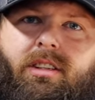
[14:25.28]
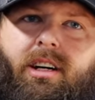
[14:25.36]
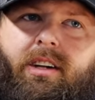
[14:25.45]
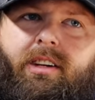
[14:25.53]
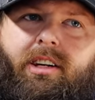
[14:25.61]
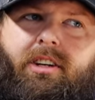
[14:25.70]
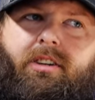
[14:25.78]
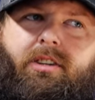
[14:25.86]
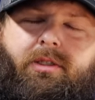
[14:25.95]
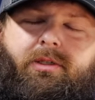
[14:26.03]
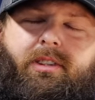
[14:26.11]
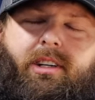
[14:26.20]
I think you
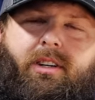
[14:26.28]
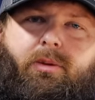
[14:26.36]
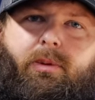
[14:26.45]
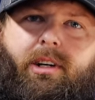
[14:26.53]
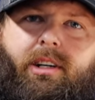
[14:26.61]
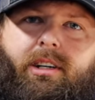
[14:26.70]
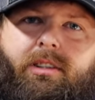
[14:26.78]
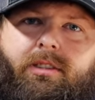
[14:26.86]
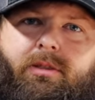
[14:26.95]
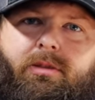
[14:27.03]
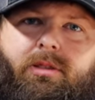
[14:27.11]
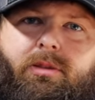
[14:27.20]
used that on my
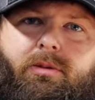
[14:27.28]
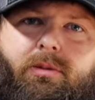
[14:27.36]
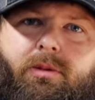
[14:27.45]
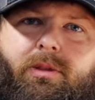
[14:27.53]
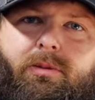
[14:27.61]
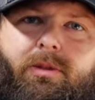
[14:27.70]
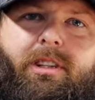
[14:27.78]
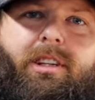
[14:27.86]
Zuzu. I did.